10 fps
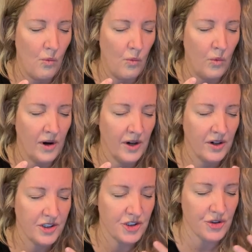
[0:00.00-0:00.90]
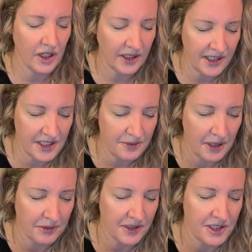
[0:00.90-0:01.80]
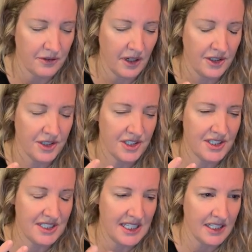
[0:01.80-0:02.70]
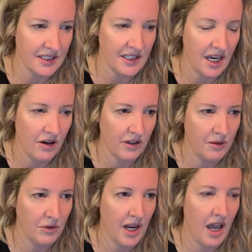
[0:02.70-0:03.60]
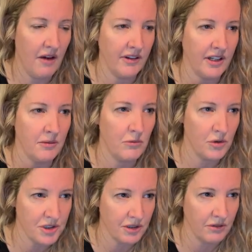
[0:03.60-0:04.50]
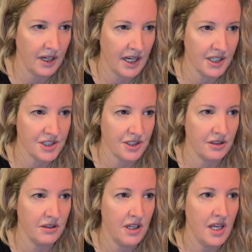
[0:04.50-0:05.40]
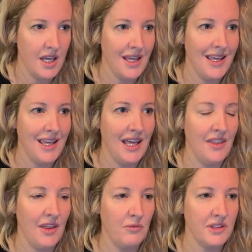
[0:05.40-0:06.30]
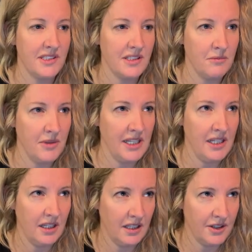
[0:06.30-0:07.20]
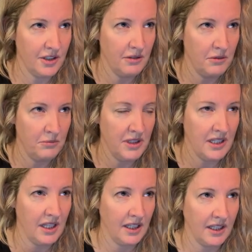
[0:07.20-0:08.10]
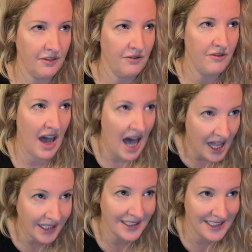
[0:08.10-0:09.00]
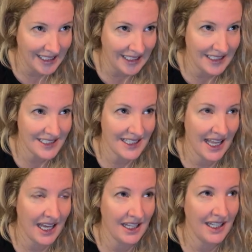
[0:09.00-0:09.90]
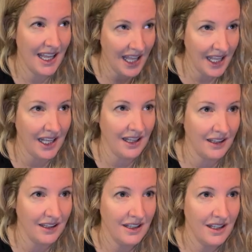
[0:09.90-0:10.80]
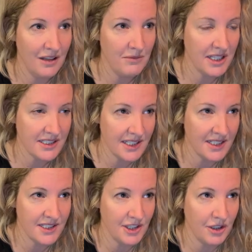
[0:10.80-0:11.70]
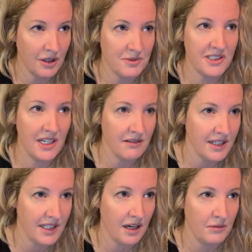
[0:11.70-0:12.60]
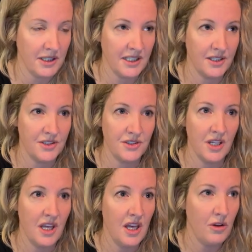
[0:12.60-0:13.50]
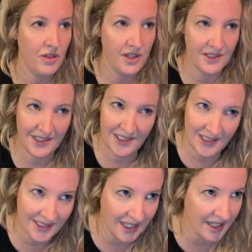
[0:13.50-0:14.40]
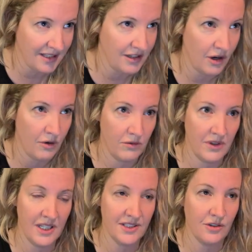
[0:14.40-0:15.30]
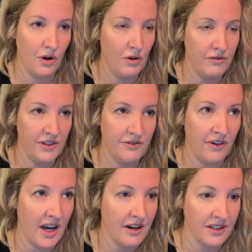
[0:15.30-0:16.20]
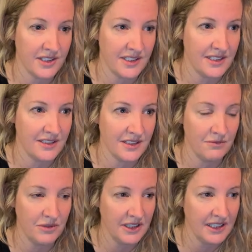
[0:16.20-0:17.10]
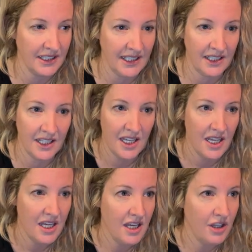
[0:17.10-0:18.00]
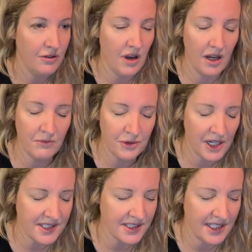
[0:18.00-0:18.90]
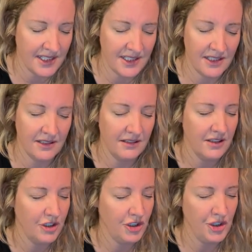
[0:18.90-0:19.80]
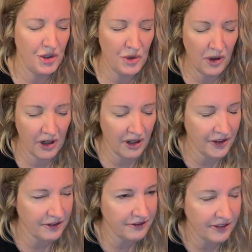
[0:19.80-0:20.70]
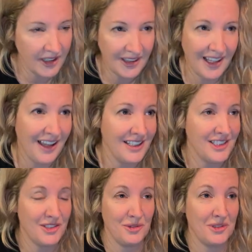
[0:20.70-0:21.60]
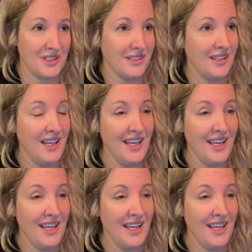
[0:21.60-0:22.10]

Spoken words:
we're struggling to be able to understand how come we're having an emotional reaction. And then when somebody, another human being, can validate that, hey, it makes sense that you're upset right now because this is unknown. This COVID virus is completely unprecedented. You are on the front lines, Susan,